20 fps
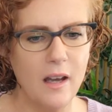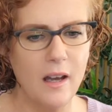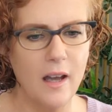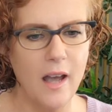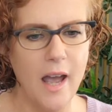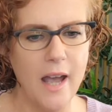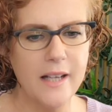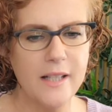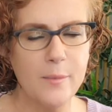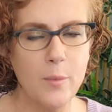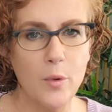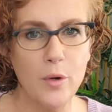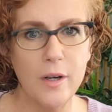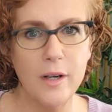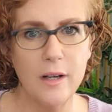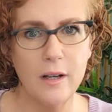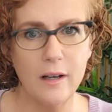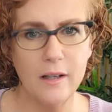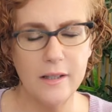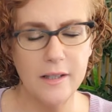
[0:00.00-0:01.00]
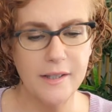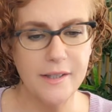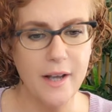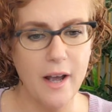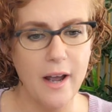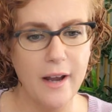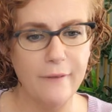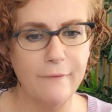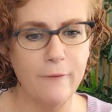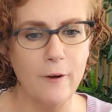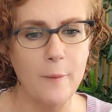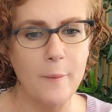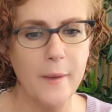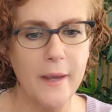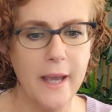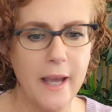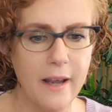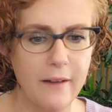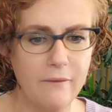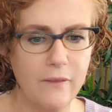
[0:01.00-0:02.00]
export a design from
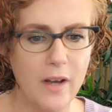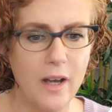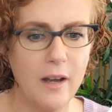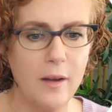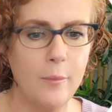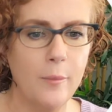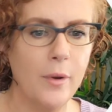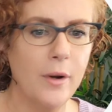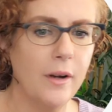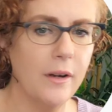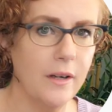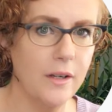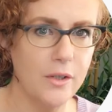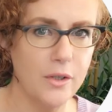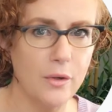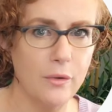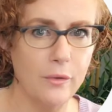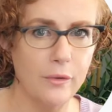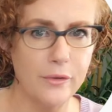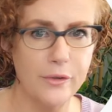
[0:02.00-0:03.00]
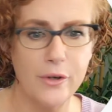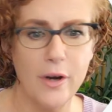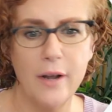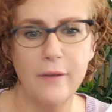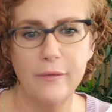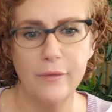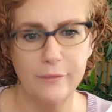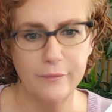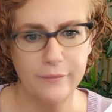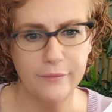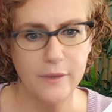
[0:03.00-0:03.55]
Canva, put it into Google Drive.